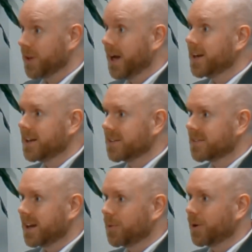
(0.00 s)
that and
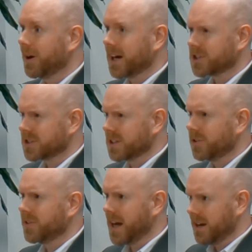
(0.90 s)
say, well, actually,
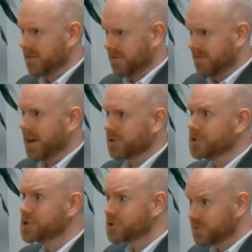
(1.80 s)
no, that
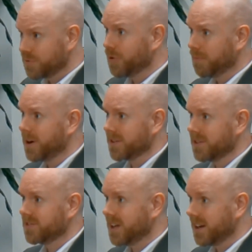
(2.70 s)
value should form part of
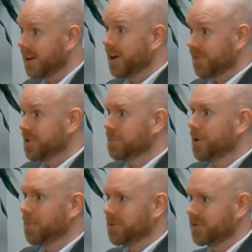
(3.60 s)
the estate for the
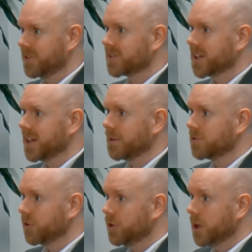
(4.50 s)
purpose of this
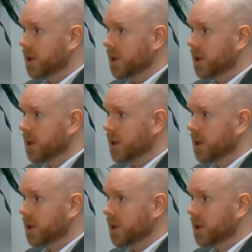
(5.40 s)
claim. So